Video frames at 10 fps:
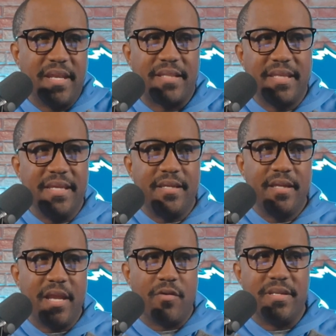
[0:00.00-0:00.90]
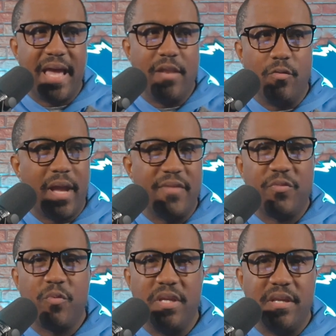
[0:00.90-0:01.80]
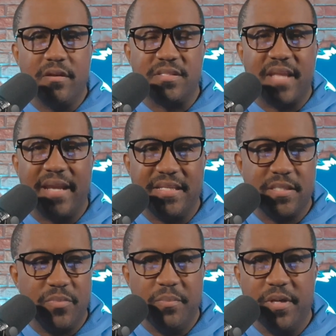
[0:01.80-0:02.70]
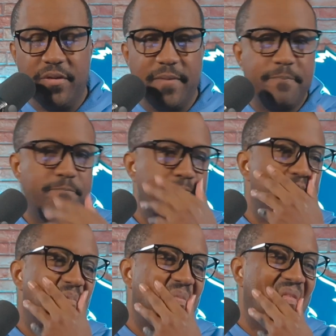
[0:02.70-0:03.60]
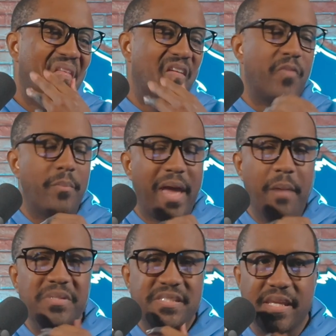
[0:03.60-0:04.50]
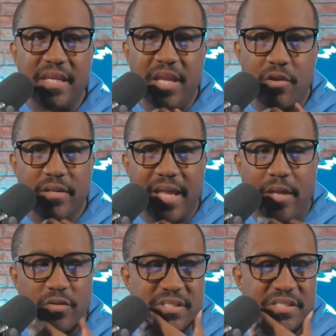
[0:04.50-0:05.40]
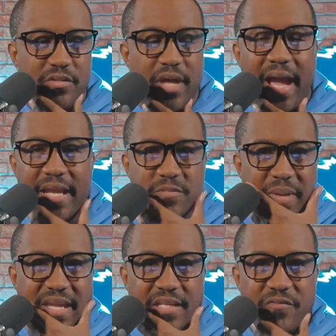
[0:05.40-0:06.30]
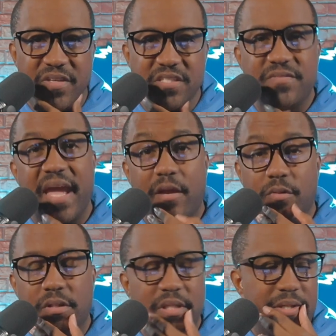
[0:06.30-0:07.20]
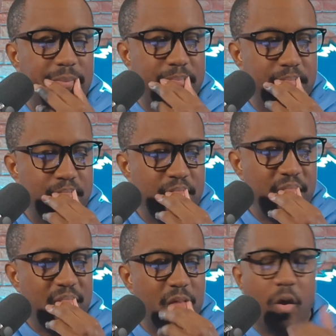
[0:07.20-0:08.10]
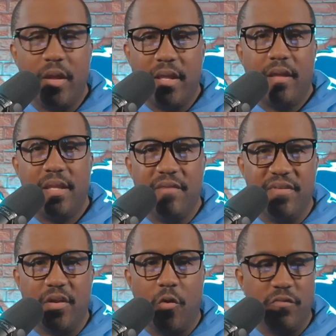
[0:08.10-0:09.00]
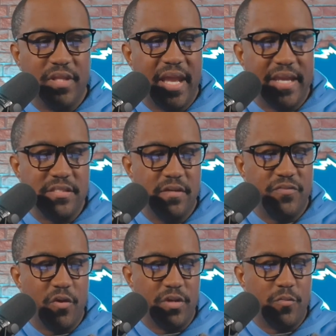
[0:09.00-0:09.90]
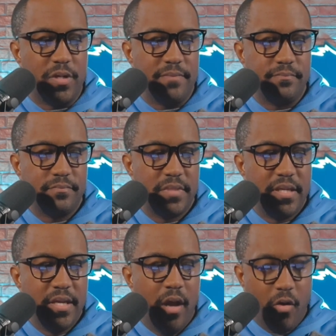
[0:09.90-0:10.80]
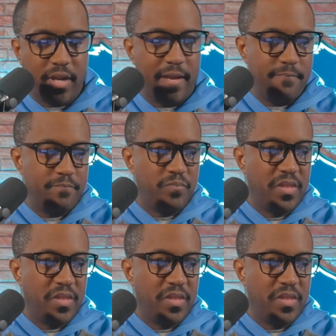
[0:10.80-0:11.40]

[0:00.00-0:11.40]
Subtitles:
And I think Aaron Donald got 3 years, 90-something million. If I'm not mistaken, Aaron Donald is still the highest paid defensive tackle in the league, even over the age of 31. Okay,